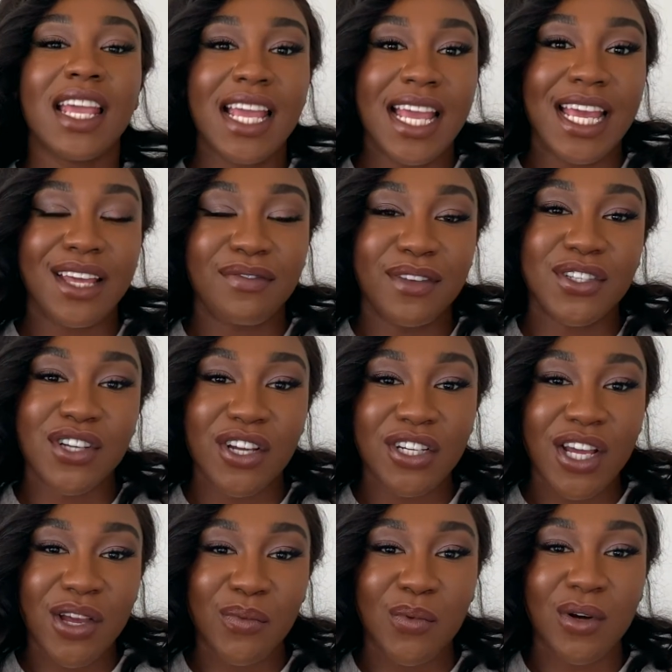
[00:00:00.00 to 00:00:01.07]
If you don't
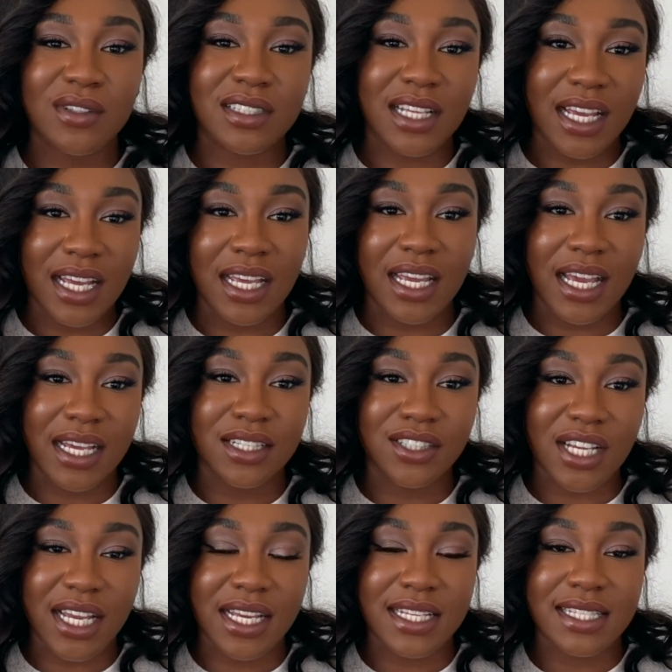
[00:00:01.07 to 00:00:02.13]
know what
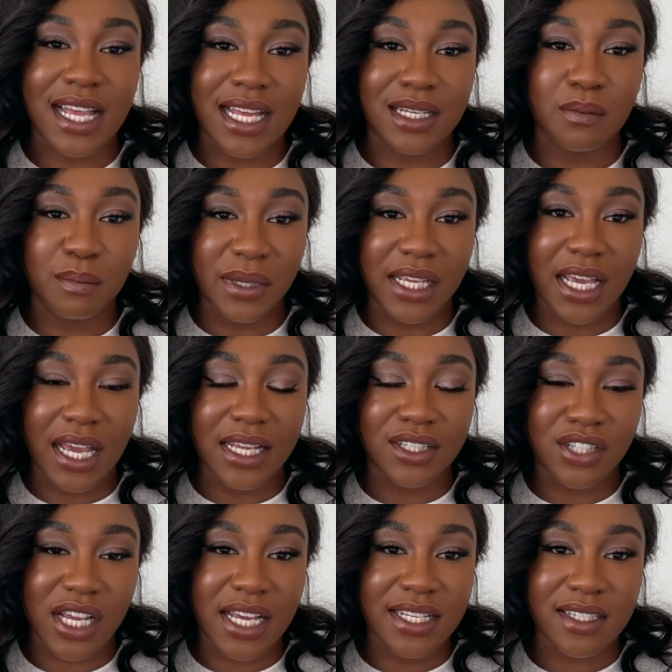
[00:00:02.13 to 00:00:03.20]
AHAs and
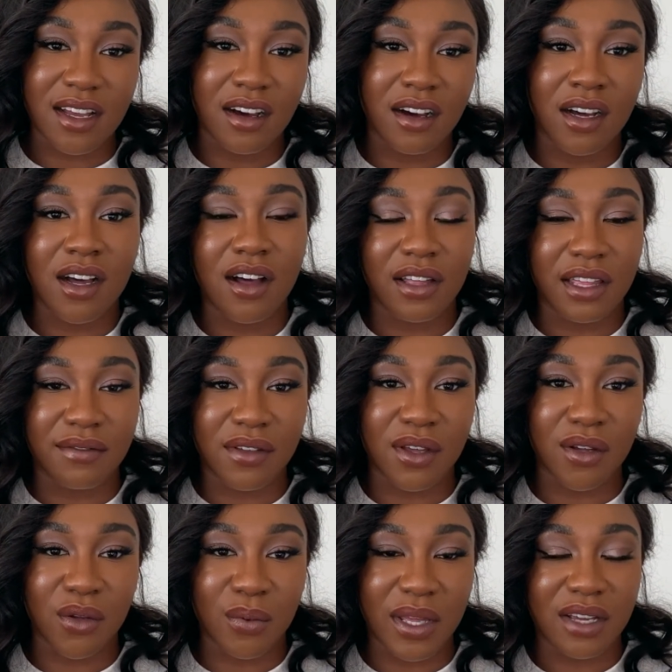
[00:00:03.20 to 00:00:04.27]
BHAs are, I'll give you a
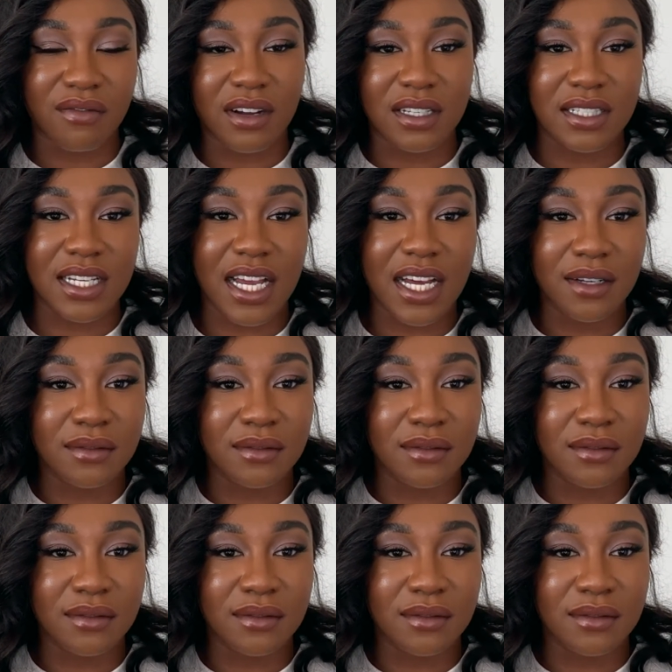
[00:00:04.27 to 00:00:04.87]
quick rundown.